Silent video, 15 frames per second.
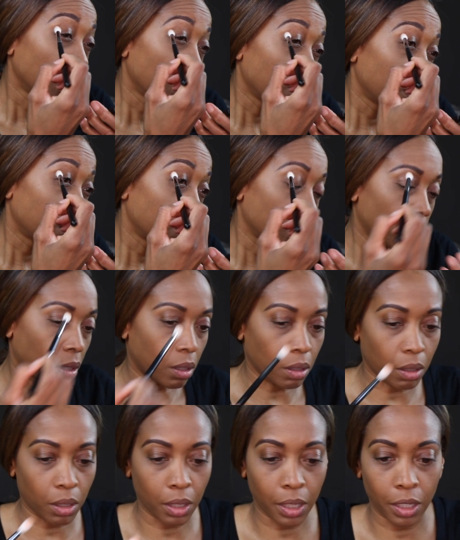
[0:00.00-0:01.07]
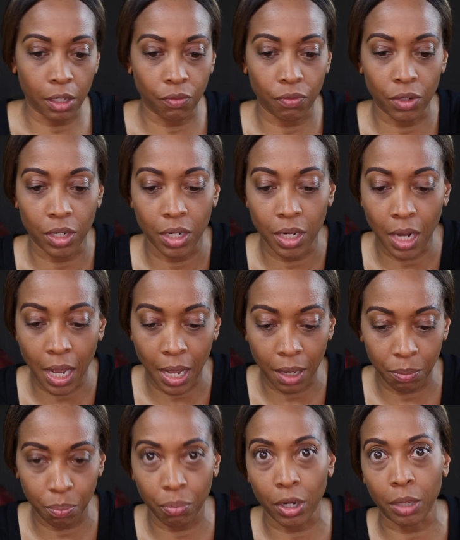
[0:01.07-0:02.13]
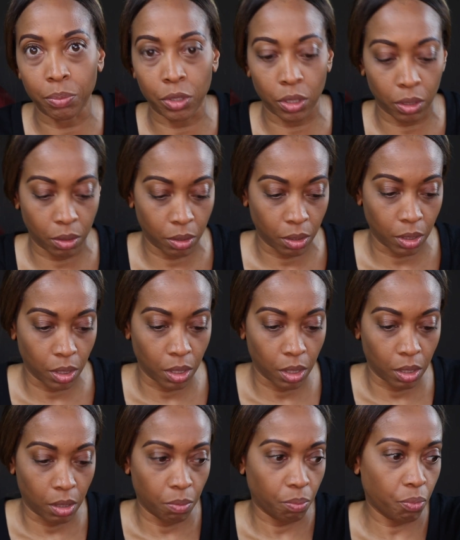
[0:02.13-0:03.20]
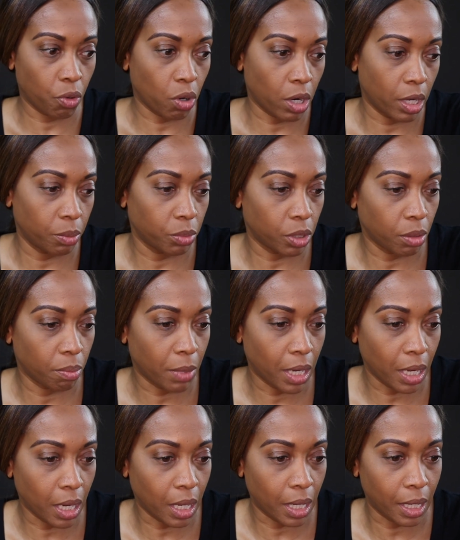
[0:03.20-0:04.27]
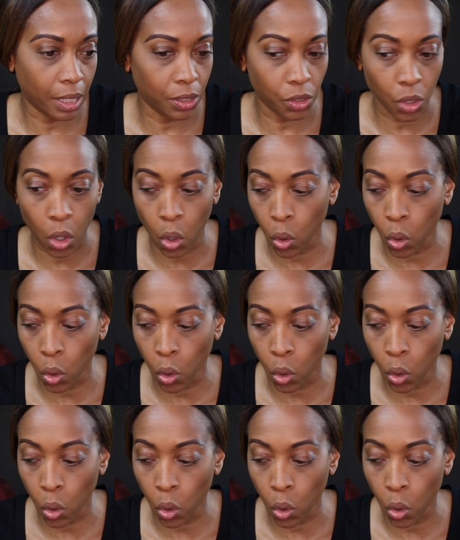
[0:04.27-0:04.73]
And I have not primed my eyes.